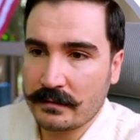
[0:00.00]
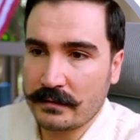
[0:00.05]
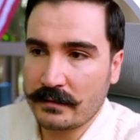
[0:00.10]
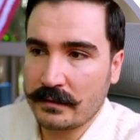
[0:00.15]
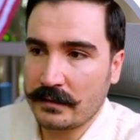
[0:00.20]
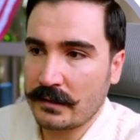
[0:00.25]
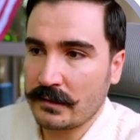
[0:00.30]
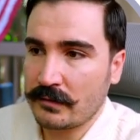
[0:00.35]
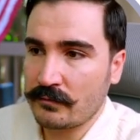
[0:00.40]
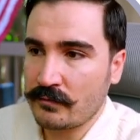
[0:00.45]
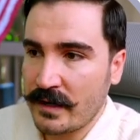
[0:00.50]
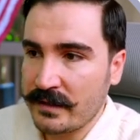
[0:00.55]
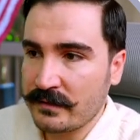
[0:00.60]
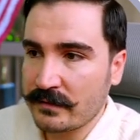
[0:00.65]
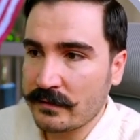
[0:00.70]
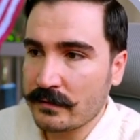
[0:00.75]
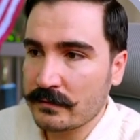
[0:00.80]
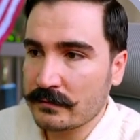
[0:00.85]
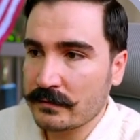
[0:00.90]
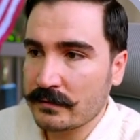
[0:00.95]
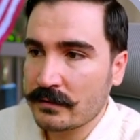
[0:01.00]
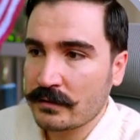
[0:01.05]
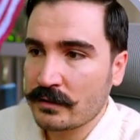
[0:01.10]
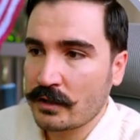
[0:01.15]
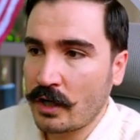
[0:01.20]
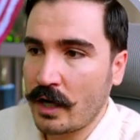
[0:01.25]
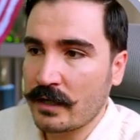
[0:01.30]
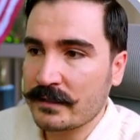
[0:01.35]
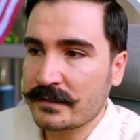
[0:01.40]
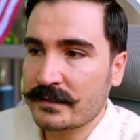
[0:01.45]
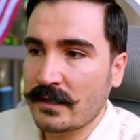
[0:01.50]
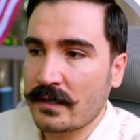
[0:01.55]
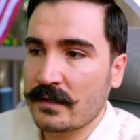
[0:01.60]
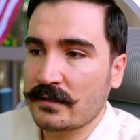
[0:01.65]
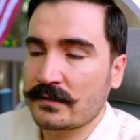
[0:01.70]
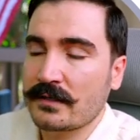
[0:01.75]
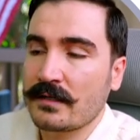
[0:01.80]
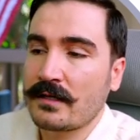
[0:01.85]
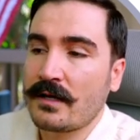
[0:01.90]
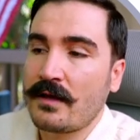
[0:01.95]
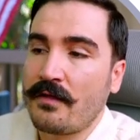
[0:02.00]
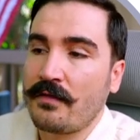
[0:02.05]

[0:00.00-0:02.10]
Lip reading: rendered cost us